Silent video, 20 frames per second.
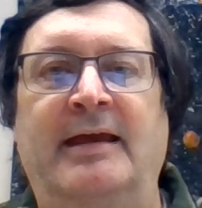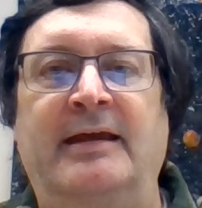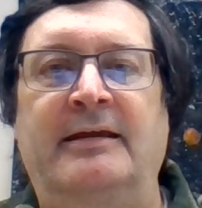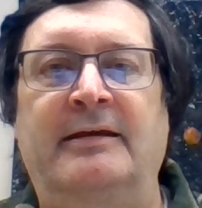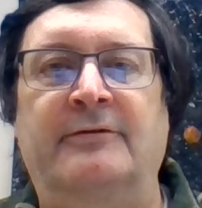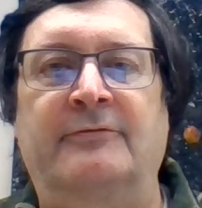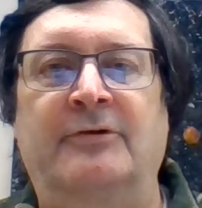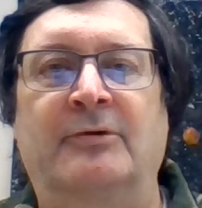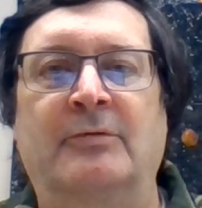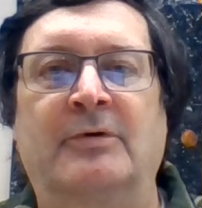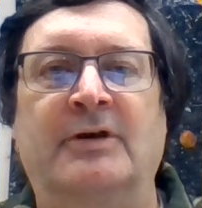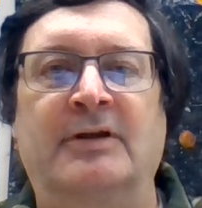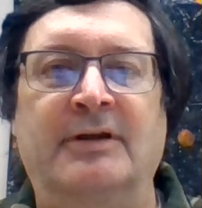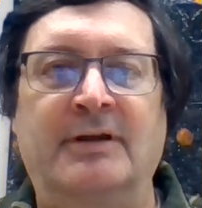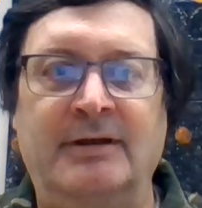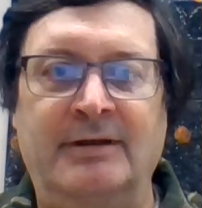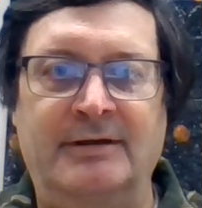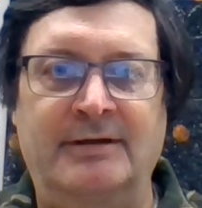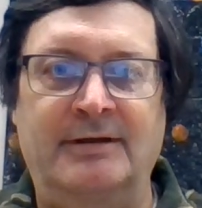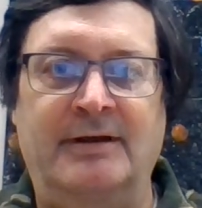Hey
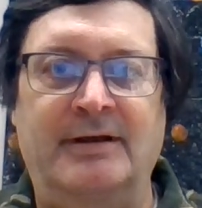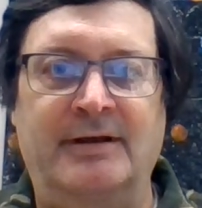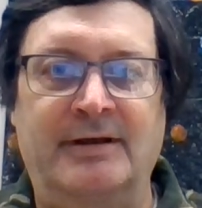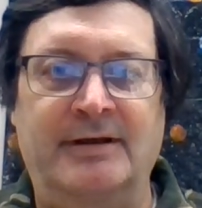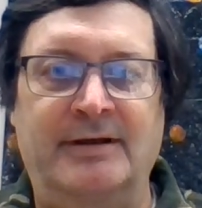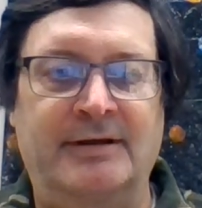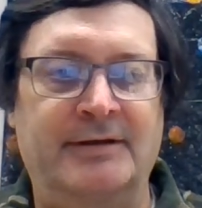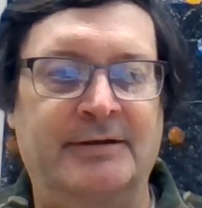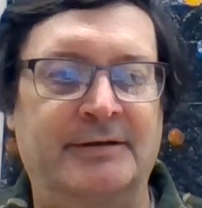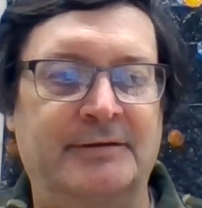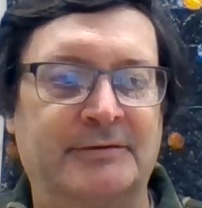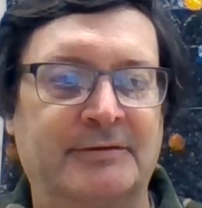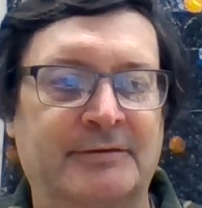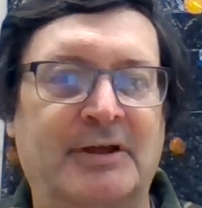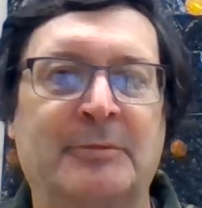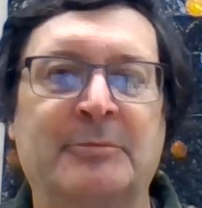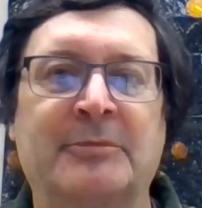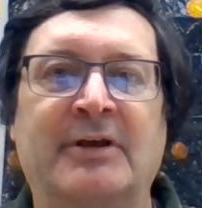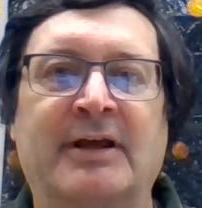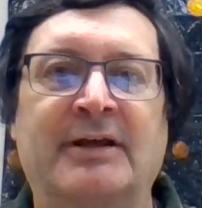everyone,
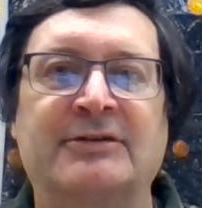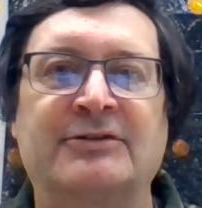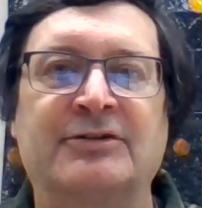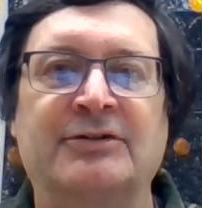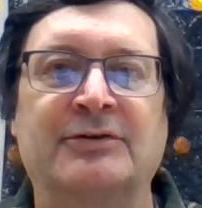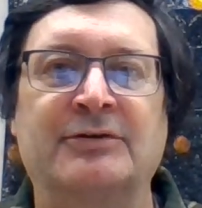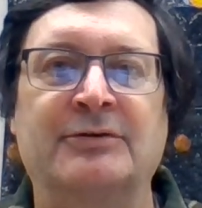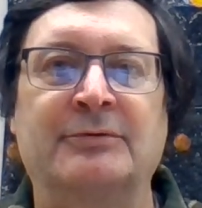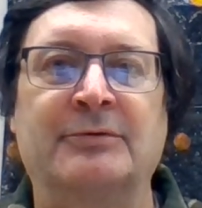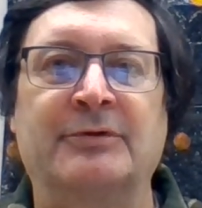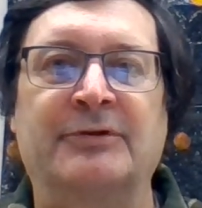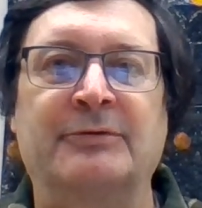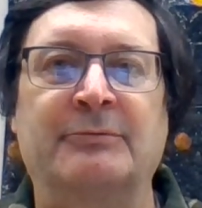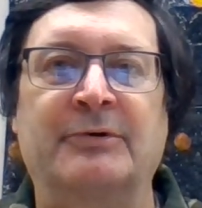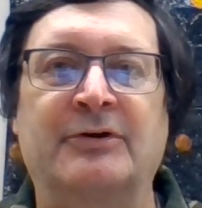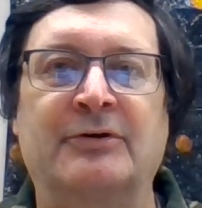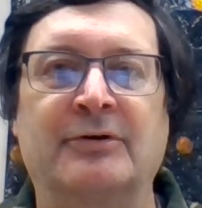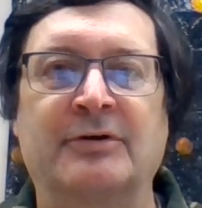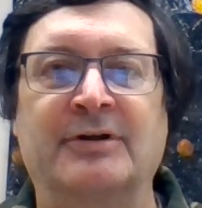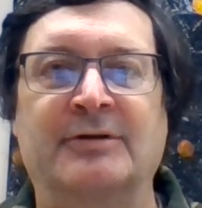coming at you with a
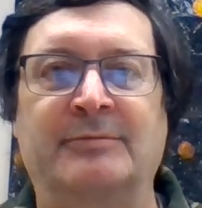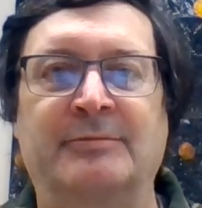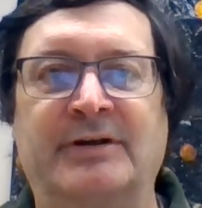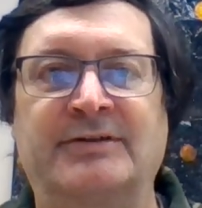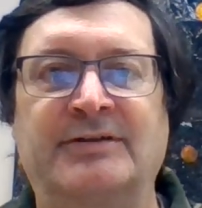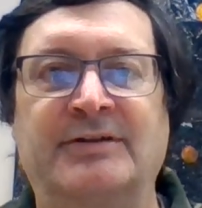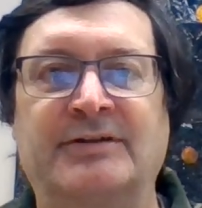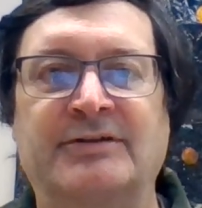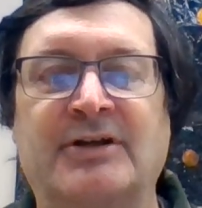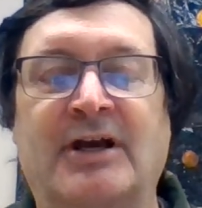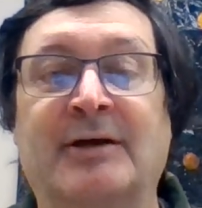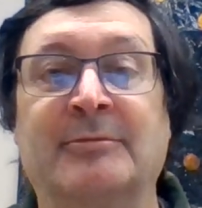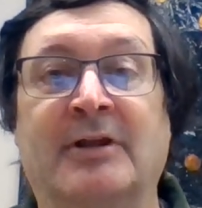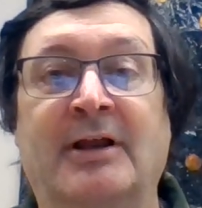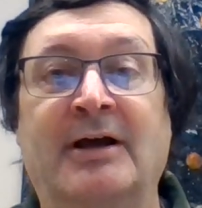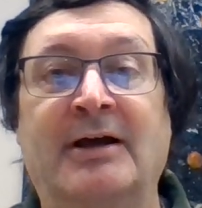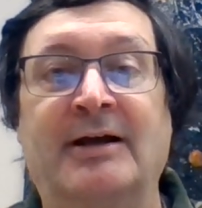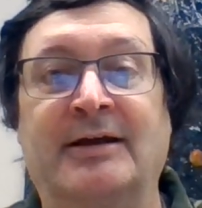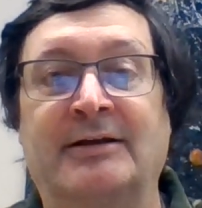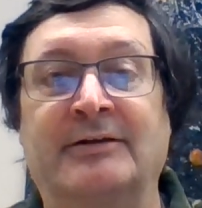recorded message. I'm
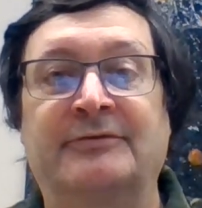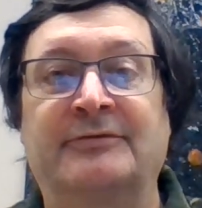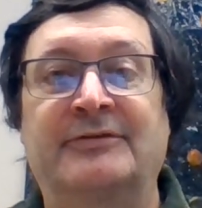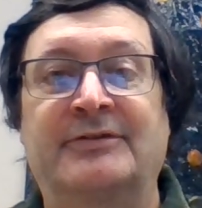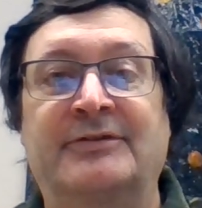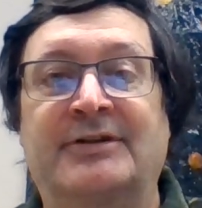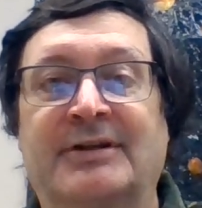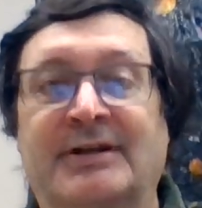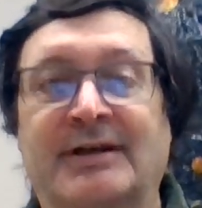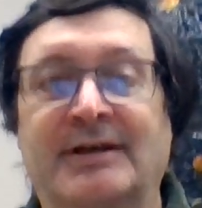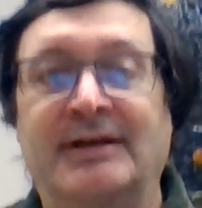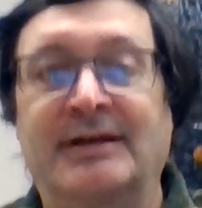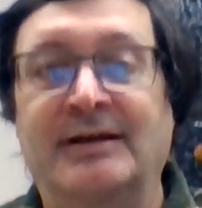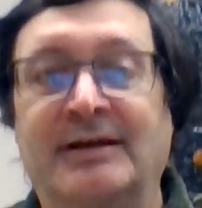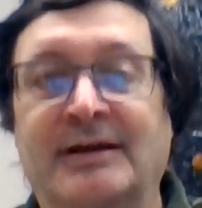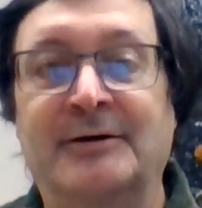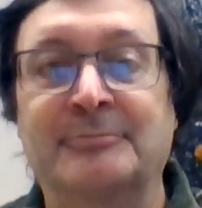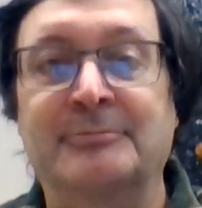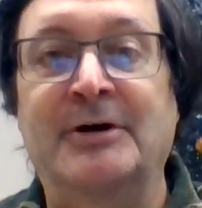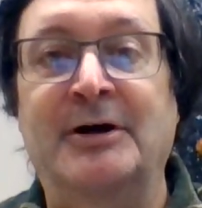live today.
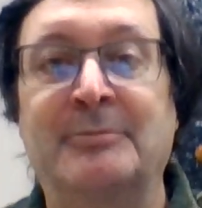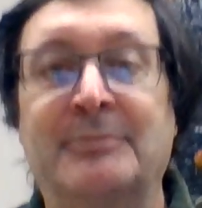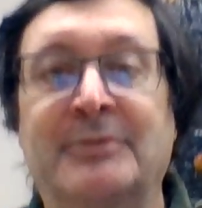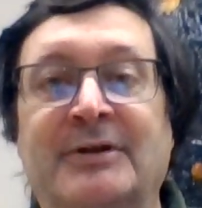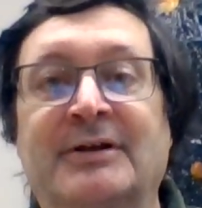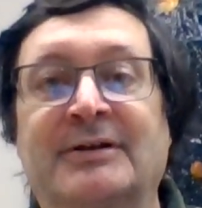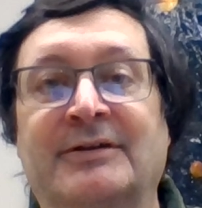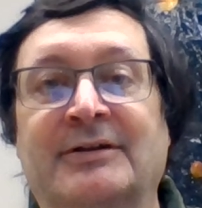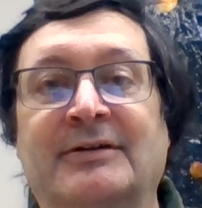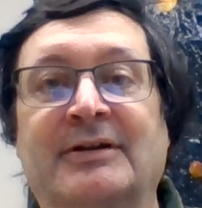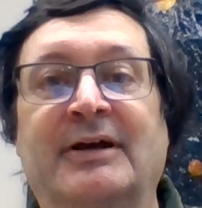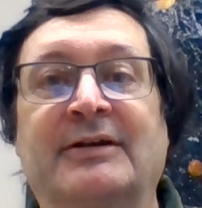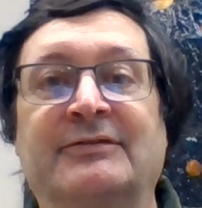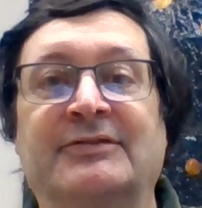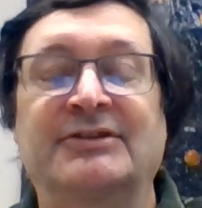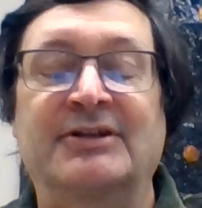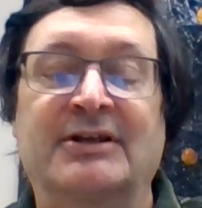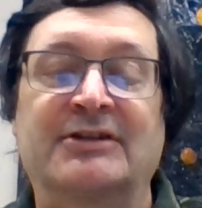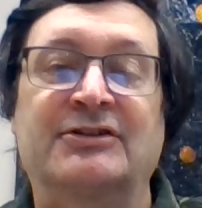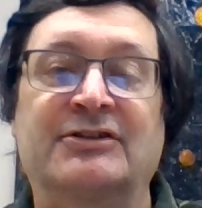I'll be in the
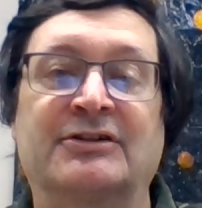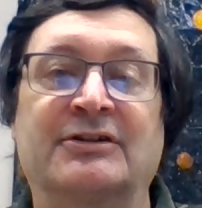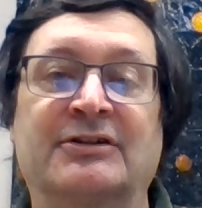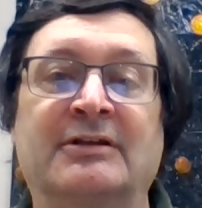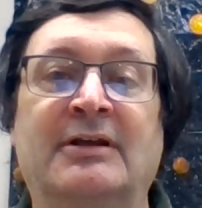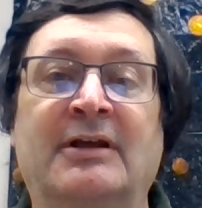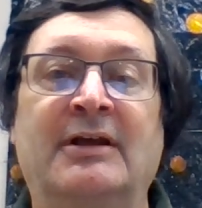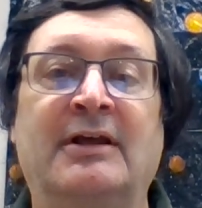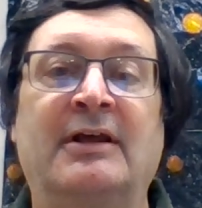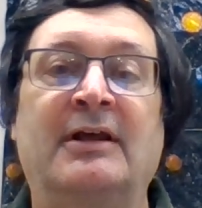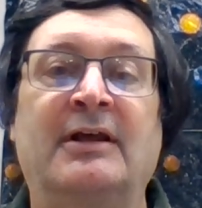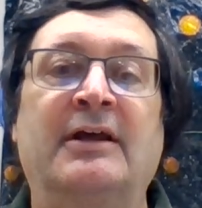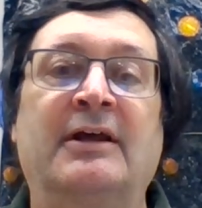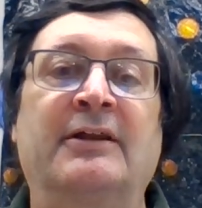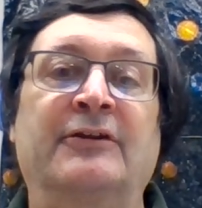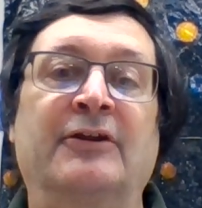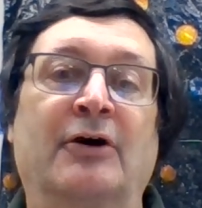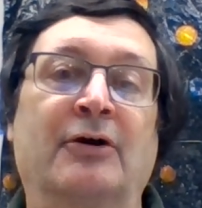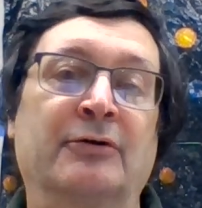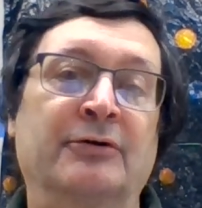live session.
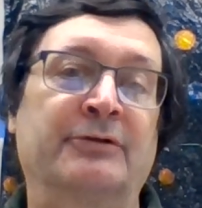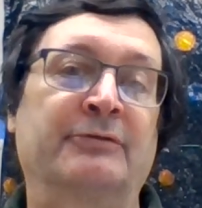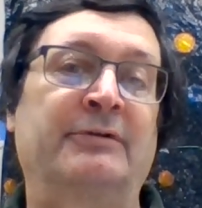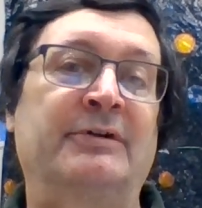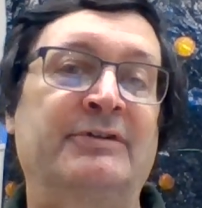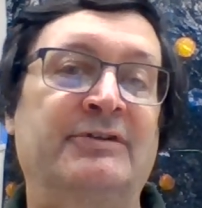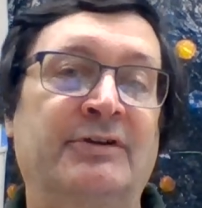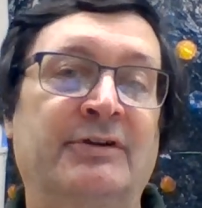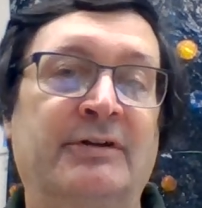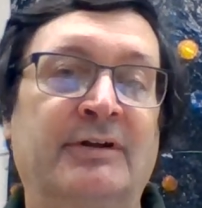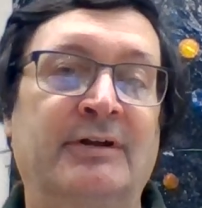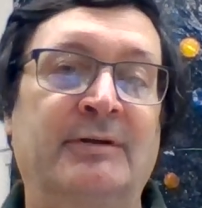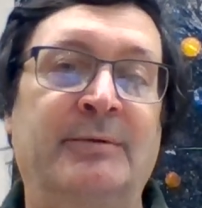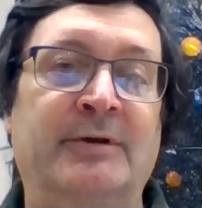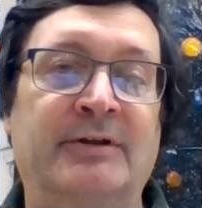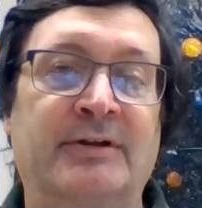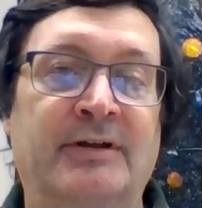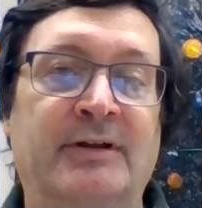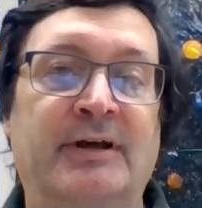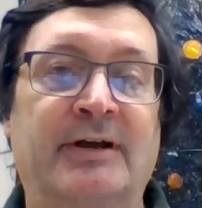The only reason you need to
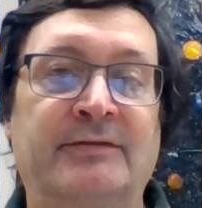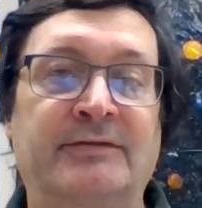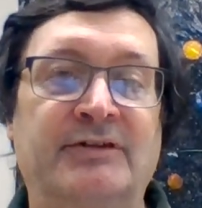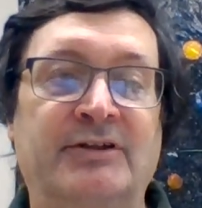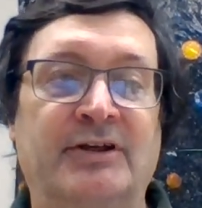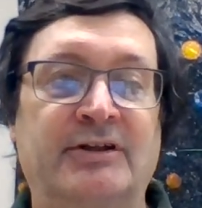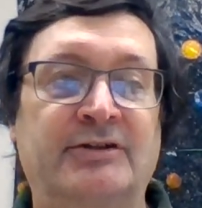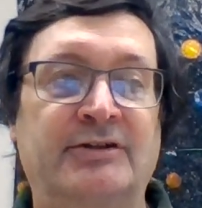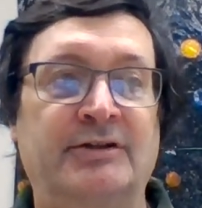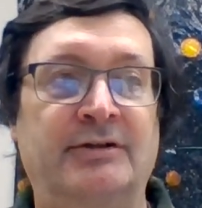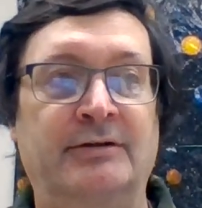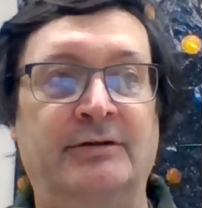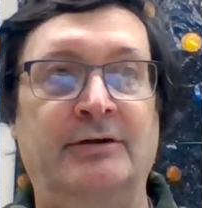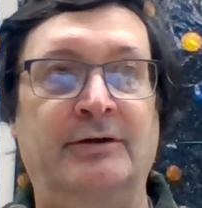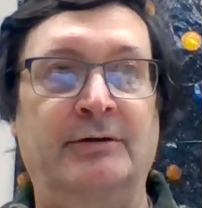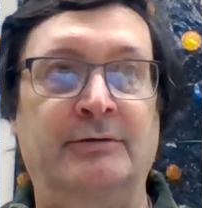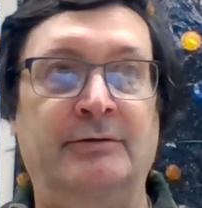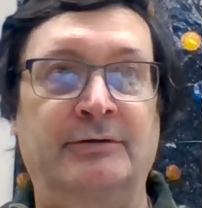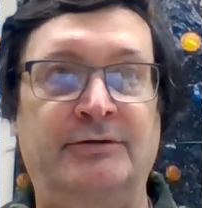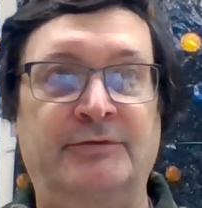be in the live session,
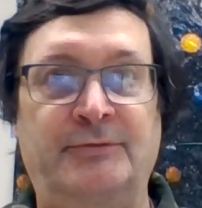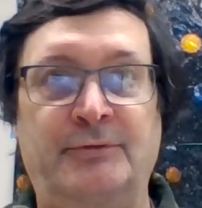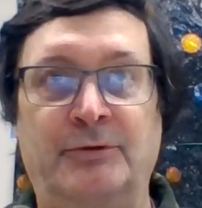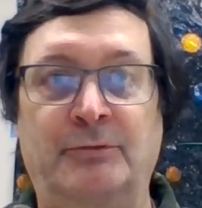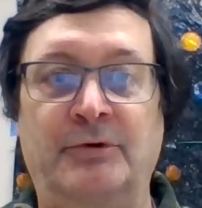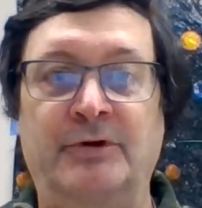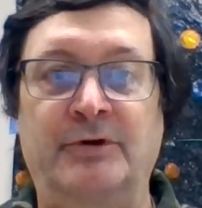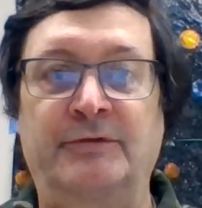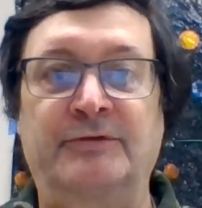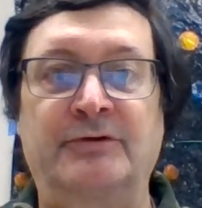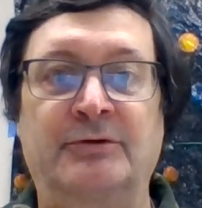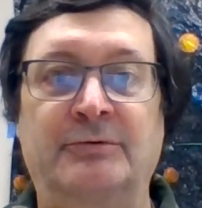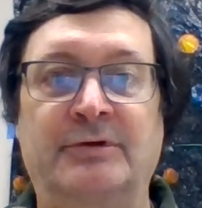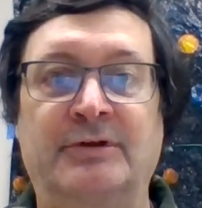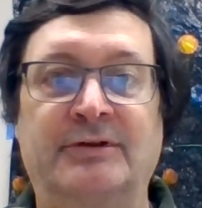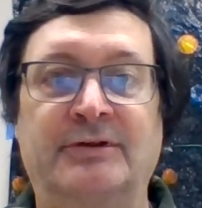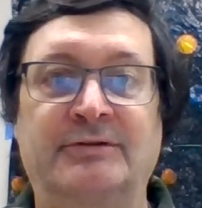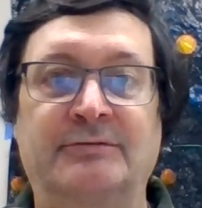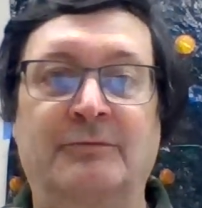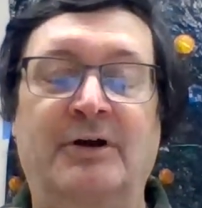though, is for one of two
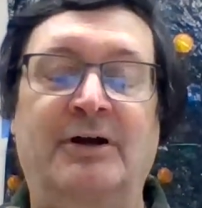reasons.